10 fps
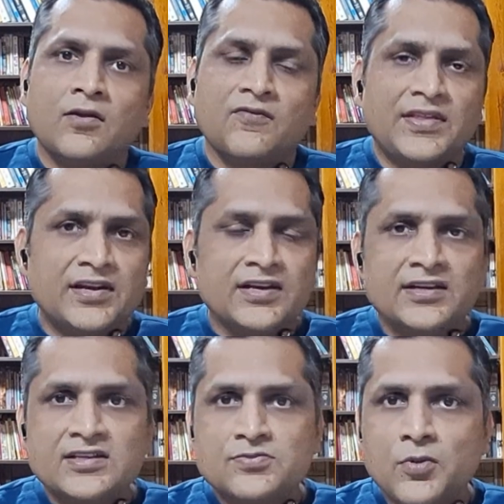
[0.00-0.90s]
Whether
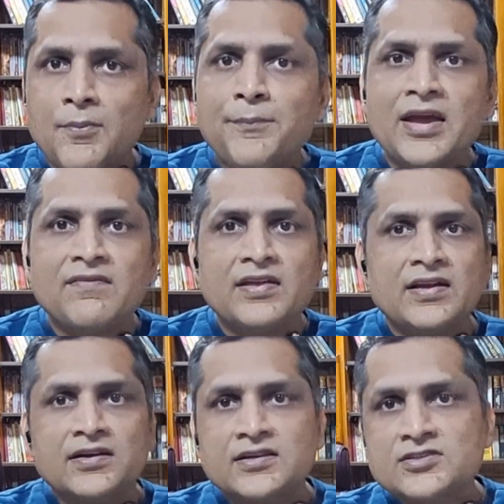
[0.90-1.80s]
it is Bombay,
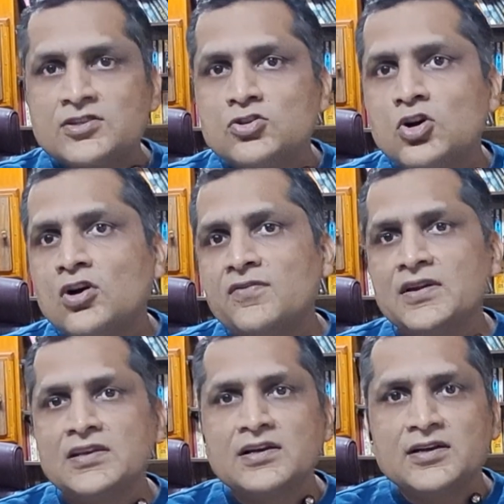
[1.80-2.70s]
whether it is Indore,
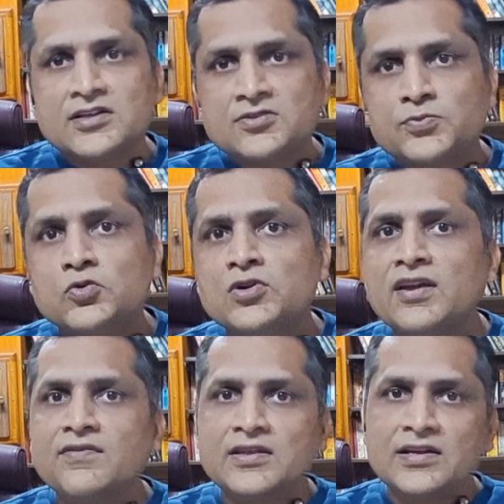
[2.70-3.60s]
whether it is
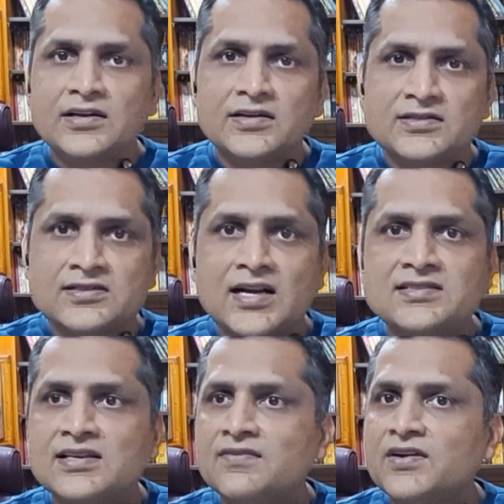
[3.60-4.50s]
Pune, whether it is Nasik,